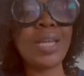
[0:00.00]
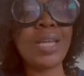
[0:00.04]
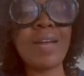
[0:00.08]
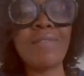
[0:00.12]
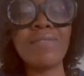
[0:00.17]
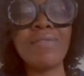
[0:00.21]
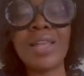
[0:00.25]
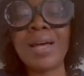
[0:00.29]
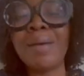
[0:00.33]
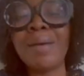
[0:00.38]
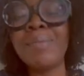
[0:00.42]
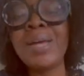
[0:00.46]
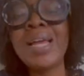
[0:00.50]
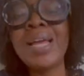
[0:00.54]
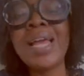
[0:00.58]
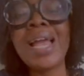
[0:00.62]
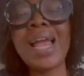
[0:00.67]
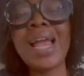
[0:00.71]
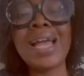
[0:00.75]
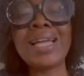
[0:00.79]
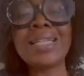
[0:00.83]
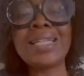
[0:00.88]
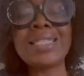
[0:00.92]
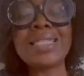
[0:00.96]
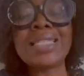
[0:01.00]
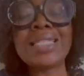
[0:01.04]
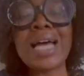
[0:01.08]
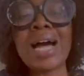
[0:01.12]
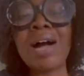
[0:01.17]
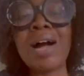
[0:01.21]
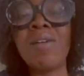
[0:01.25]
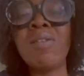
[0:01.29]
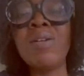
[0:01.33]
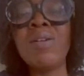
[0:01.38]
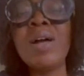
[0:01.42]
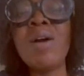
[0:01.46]
of them and
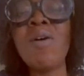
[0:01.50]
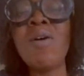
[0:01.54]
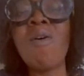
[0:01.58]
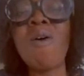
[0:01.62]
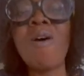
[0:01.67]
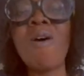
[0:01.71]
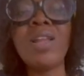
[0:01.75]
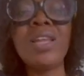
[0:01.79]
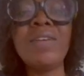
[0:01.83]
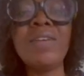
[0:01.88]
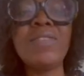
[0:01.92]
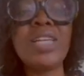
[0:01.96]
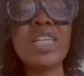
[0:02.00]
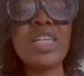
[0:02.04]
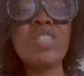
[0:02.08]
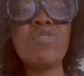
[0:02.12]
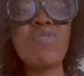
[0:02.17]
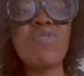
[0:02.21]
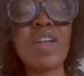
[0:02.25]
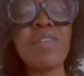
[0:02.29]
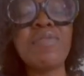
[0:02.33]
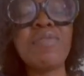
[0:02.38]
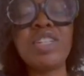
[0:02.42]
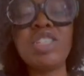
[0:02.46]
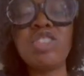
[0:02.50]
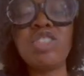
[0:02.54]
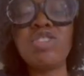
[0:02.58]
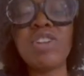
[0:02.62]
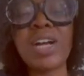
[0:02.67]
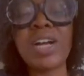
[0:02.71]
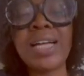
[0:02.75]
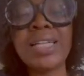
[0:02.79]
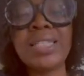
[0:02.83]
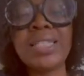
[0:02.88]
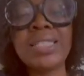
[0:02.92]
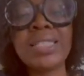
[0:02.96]
sell. All of these favorite
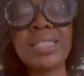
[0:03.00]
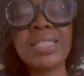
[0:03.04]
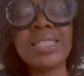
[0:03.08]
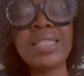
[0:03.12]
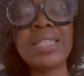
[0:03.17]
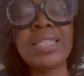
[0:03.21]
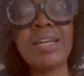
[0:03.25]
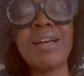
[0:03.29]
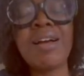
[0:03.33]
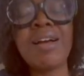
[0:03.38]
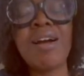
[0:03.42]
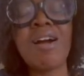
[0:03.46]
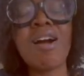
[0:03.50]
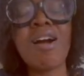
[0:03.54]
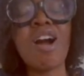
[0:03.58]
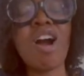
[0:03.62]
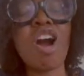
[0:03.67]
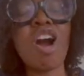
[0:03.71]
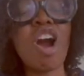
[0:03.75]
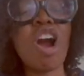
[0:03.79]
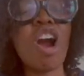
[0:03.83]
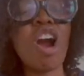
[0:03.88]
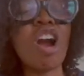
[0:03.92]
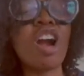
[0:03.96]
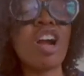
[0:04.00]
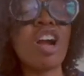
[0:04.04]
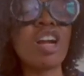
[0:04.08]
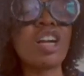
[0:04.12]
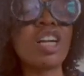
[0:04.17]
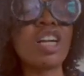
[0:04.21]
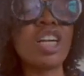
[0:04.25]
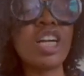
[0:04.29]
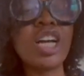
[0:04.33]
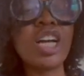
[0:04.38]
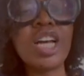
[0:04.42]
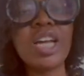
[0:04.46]
trends are
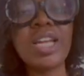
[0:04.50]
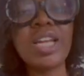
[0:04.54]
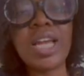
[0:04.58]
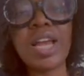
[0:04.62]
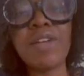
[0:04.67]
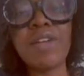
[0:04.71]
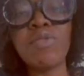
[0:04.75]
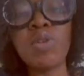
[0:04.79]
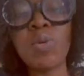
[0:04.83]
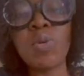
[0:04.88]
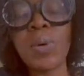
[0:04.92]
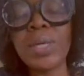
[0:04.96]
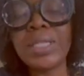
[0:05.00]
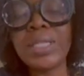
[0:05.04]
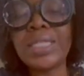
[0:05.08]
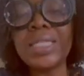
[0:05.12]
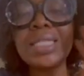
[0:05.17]
good if you want to